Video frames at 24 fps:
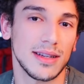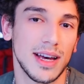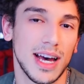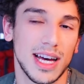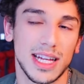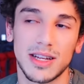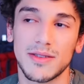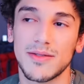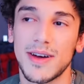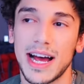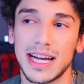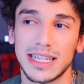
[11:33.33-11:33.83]

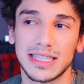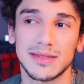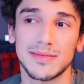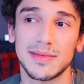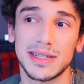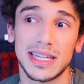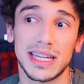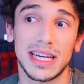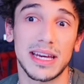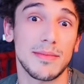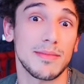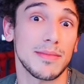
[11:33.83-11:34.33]
and you've asked
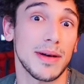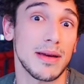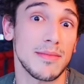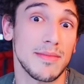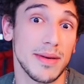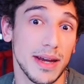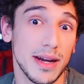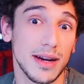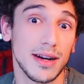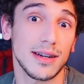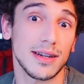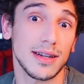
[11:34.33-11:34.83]
me to keep my
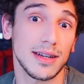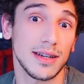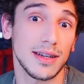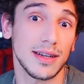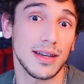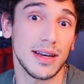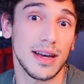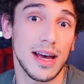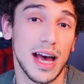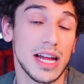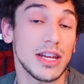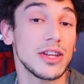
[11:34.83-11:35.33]
beard.
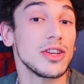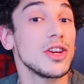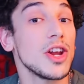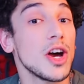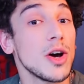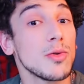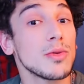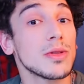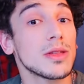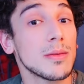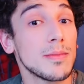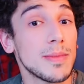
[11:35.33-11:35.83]
And you
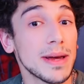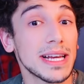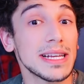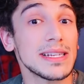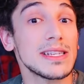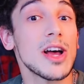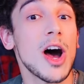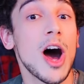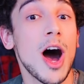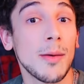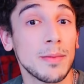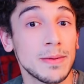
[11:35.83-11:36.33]
know the
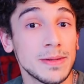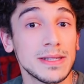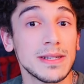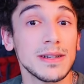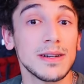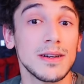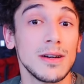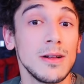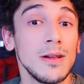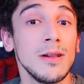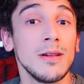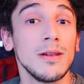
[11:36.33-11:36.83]
biggest
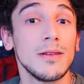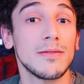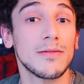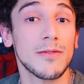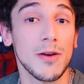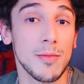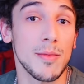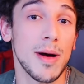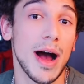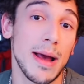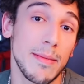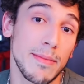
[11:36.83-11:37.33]
obstacle
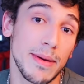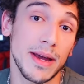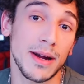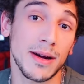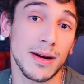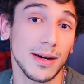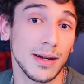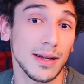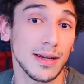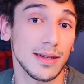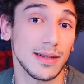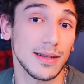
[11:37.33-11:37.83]
for my
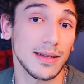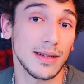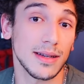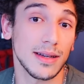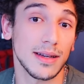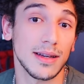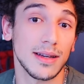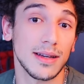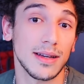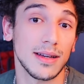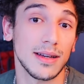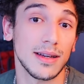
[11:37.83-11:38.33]
beard
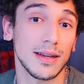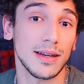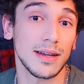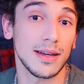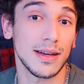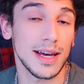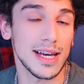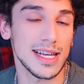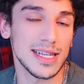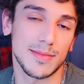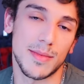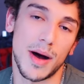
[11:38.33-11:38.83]

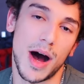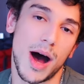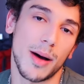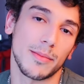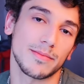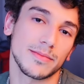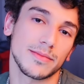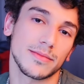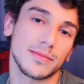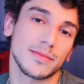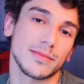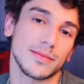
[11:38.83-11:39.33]
is
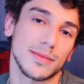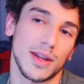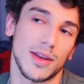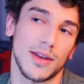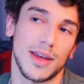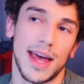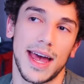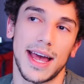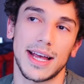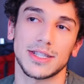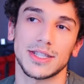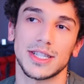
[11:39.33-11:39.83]
mom,
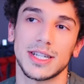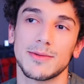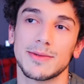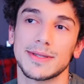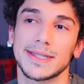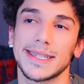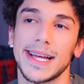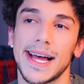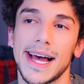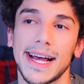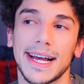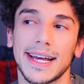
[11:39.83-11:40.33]
okay? She
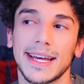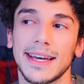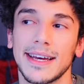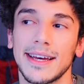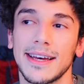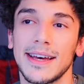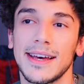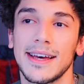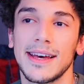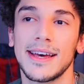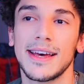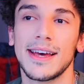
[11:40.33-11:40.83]
was like,
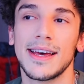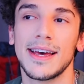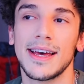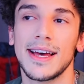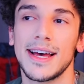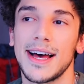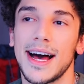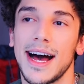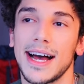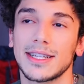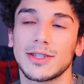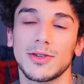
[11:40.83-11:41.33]

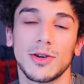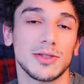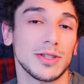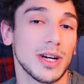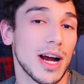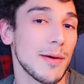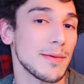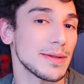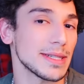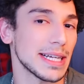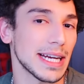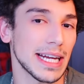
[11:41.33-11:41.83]
I told her
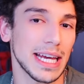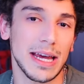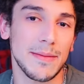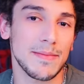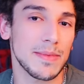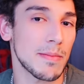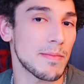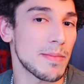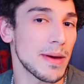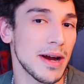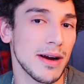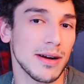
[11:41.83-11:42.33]
I was gonna
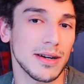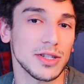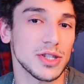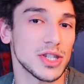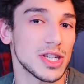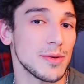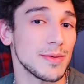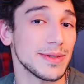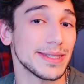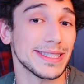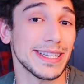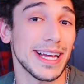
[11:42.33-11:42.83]
keep the beard and
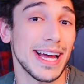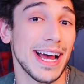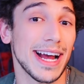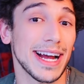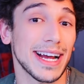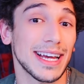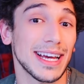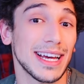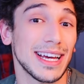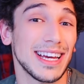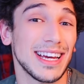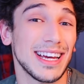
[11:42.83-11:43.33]
she was
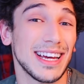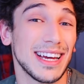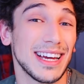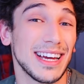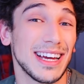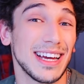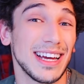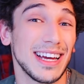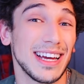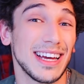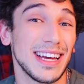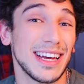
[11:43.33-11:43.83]
like,
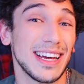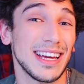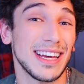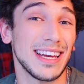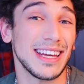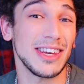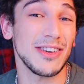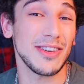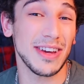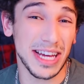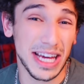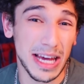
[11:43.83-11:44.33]

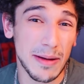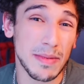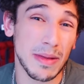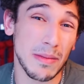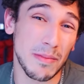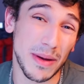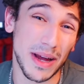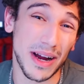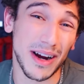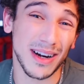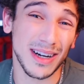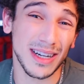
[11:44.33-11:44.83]
you can keep the
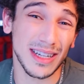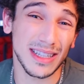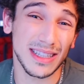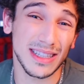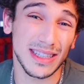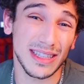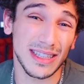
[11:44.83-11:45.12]
beard.